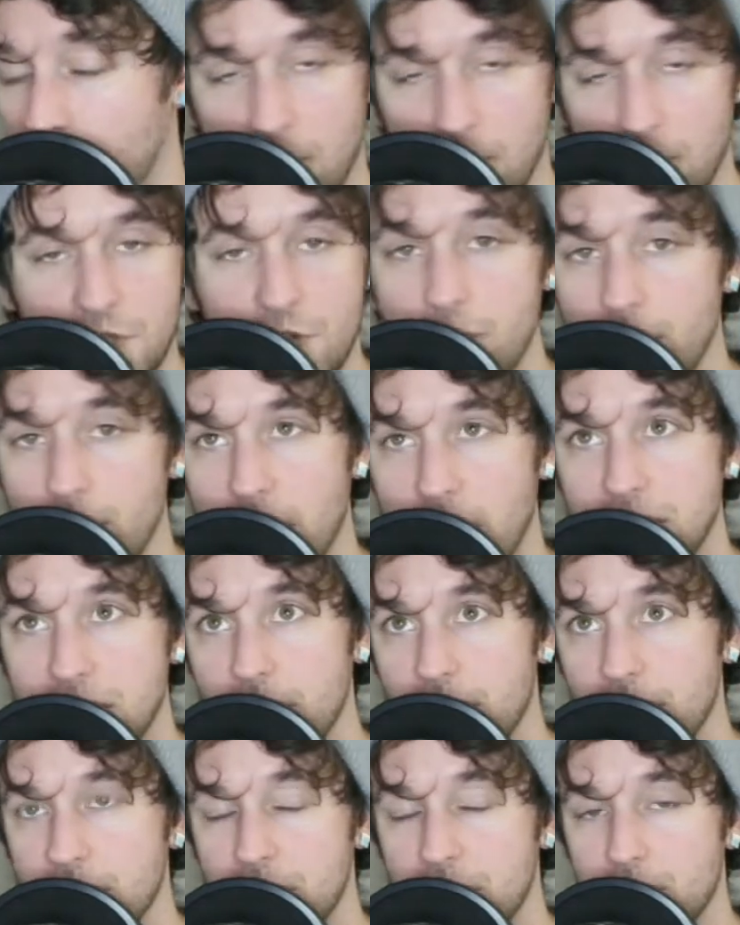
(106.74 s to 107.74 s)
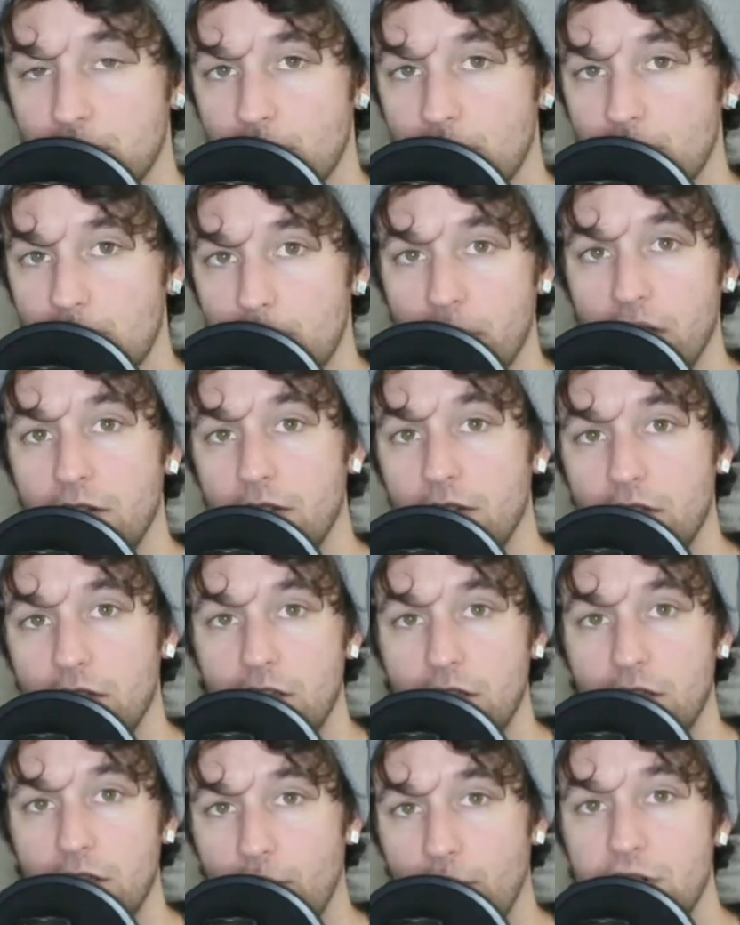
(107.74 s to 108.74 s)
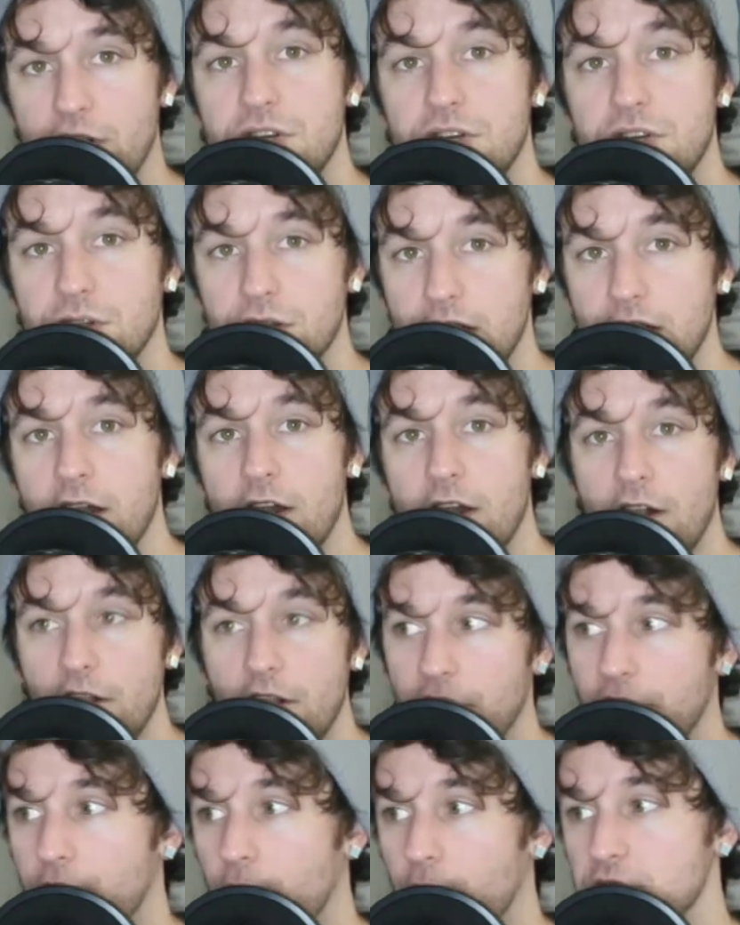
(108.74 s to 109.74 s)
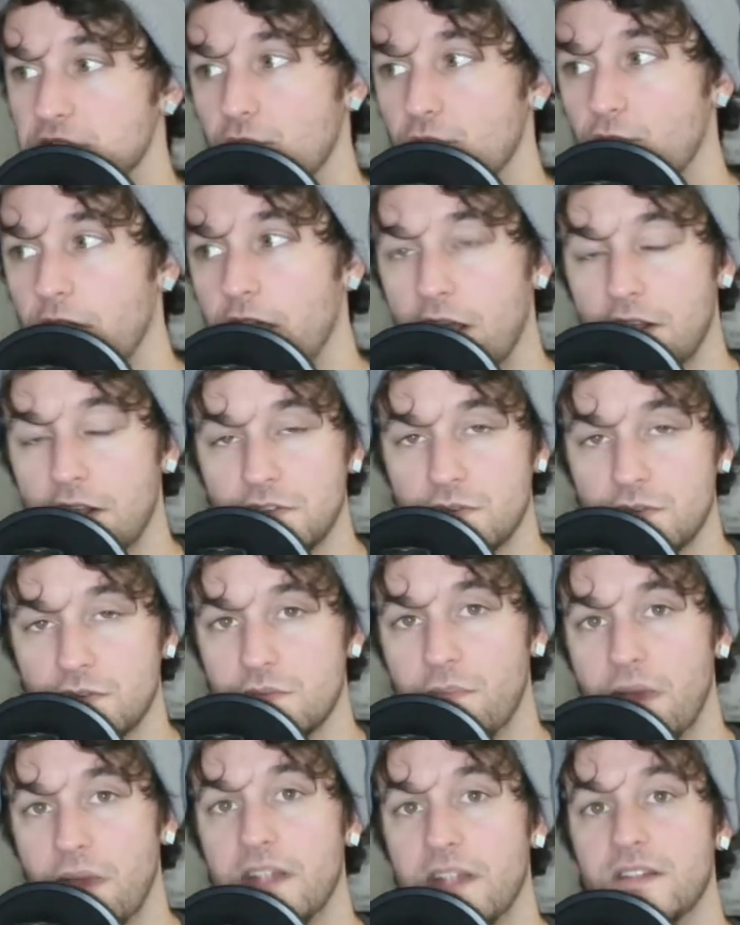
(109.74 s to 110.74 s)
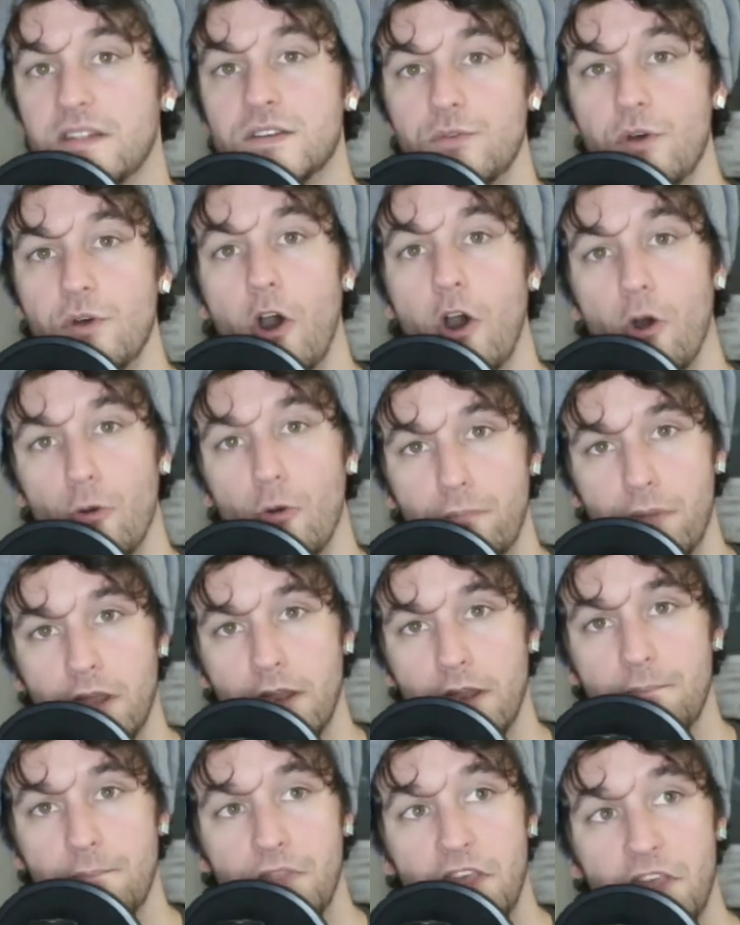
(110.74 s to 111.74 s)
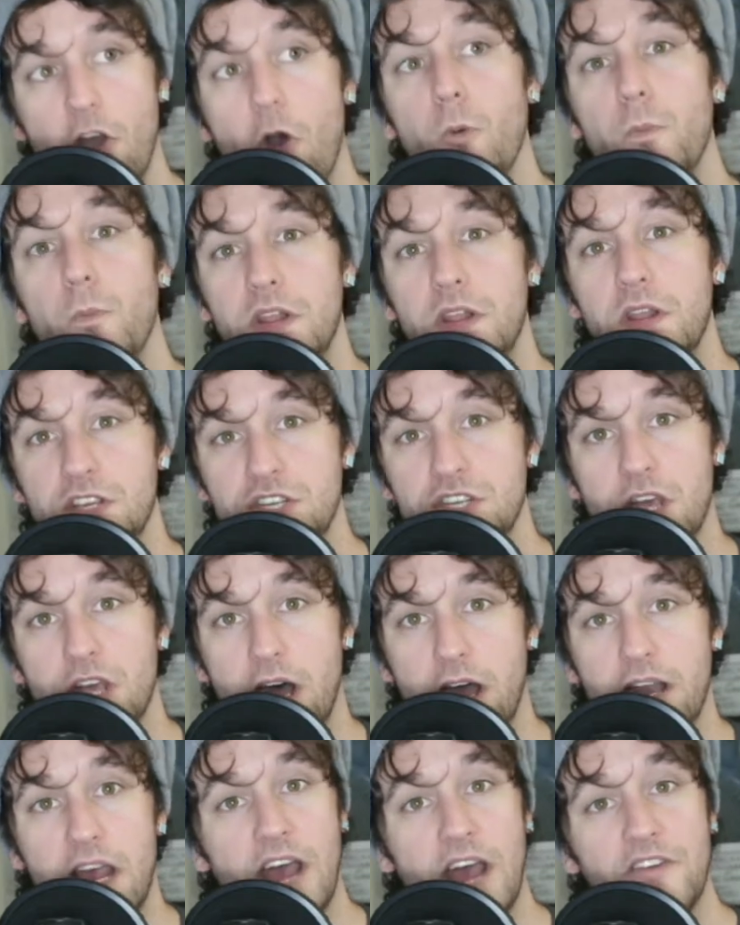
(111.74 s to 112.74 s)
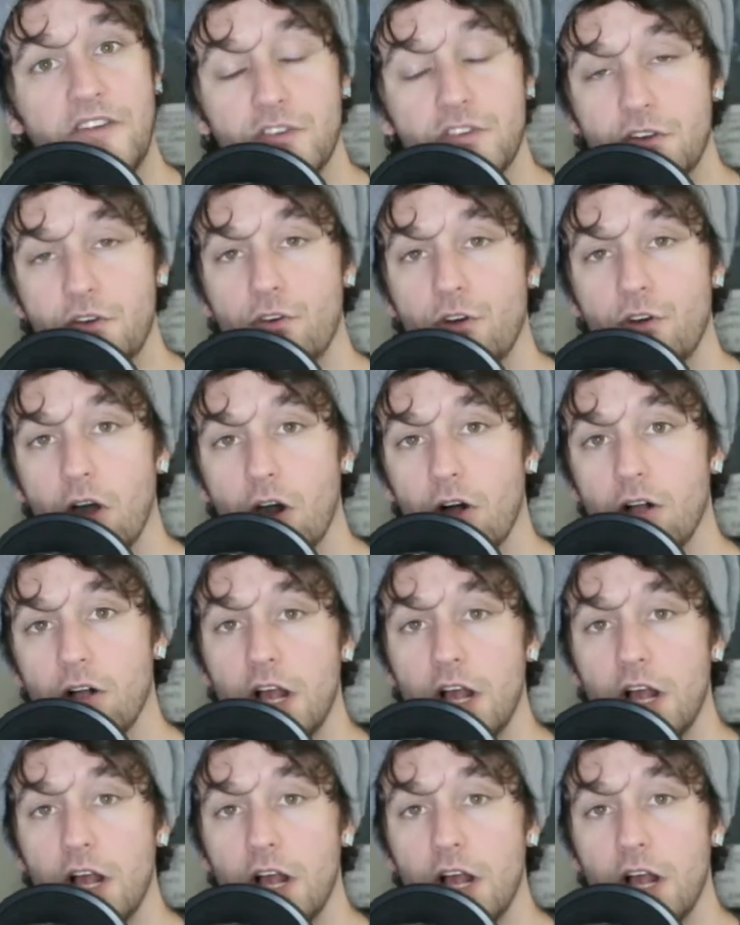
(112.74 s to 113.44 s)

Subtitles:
sure you guys know the story, but originally, The Force Awakens was meant to open the opening shot after the crawl.